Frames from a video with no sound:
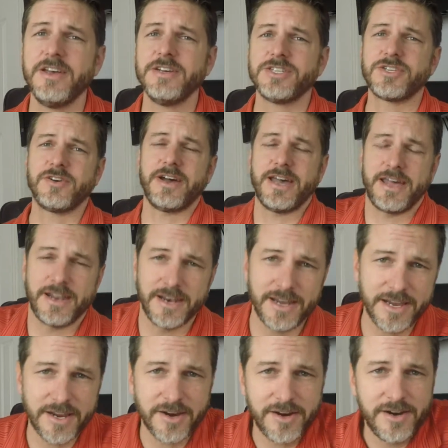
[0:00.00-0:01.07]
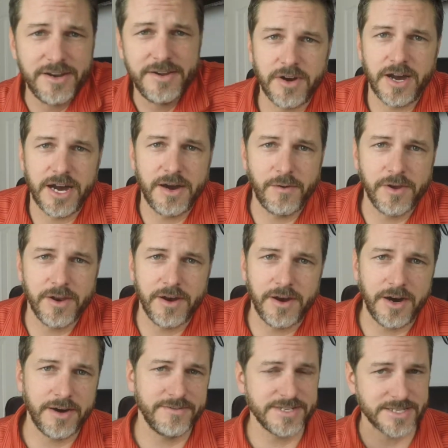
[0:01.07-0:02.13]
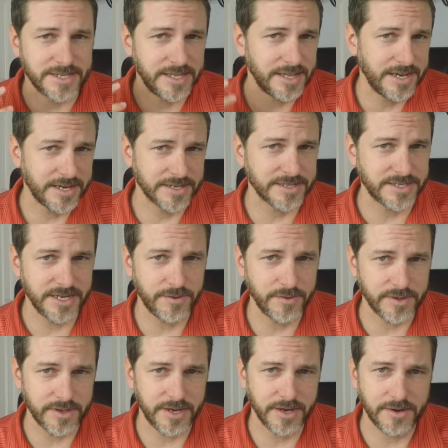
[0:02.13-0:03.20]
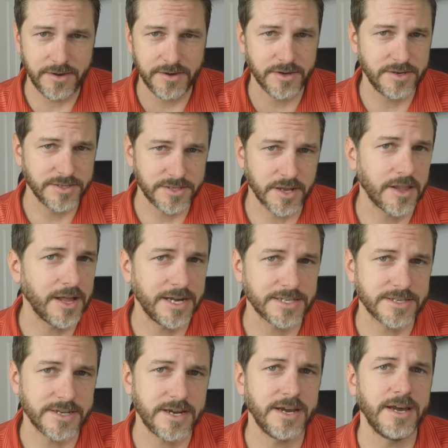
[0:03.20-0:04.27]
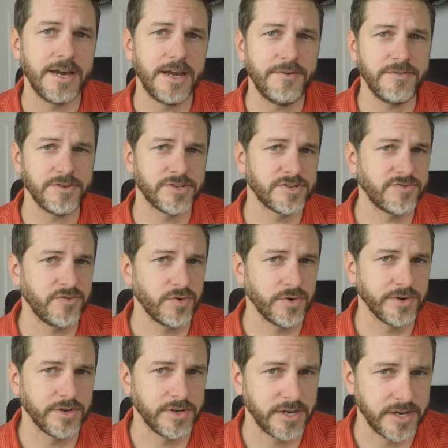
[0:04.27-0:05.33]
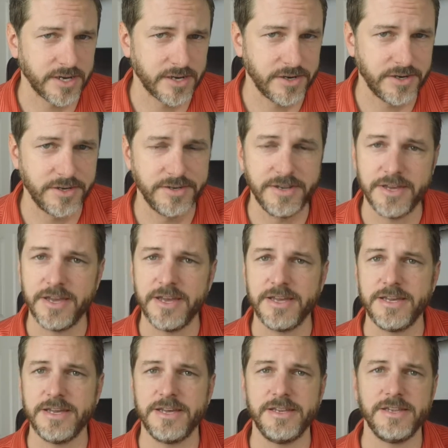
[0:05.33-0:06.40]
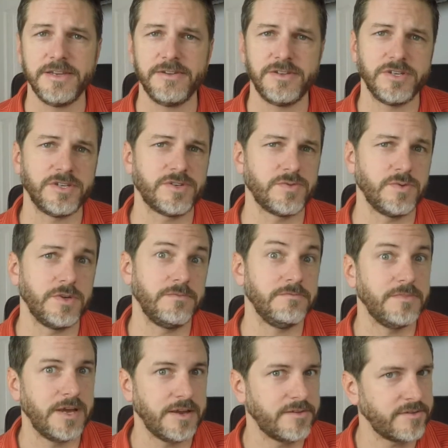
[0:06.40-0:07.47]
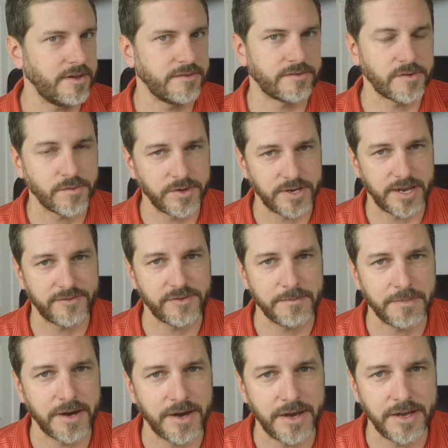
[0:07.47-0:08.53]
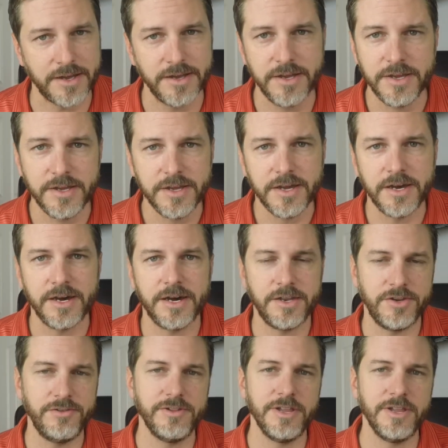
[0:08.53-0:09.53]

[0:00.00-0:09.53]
so I had a Nikon. I would obviously like to stick with Nikon because the glass that I have is for a Nikon, and it just would make sense. I wouldn't have to buy new